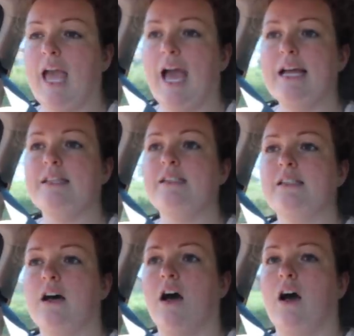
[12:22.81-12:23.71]

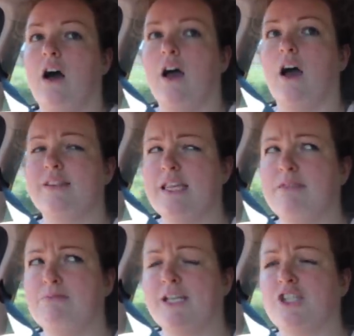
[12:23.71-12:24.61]
And I did
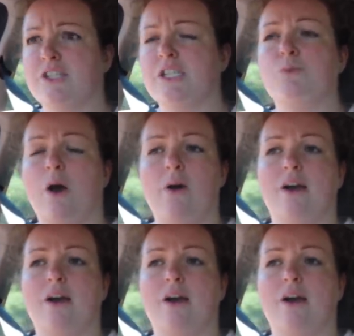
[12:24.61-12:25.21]
mention this as well.